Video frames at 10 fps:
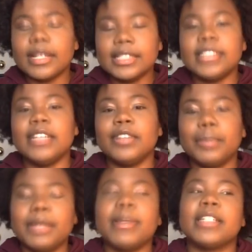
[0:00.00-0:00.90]
to see if the
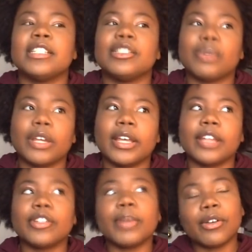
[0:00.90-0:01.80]
pee medicine is working.
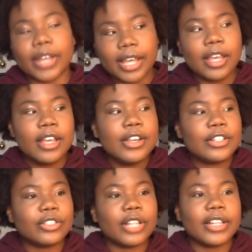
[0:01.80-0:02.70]
So I'm like, okay.
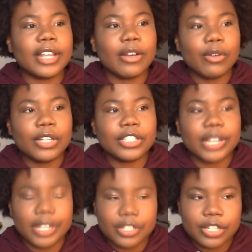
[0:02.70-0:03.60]
So then they go to
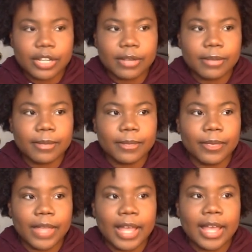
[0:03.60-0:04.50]
change him,
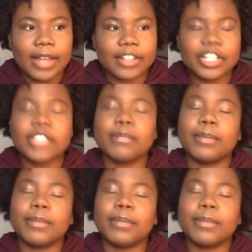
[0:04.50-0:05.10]
and Jay's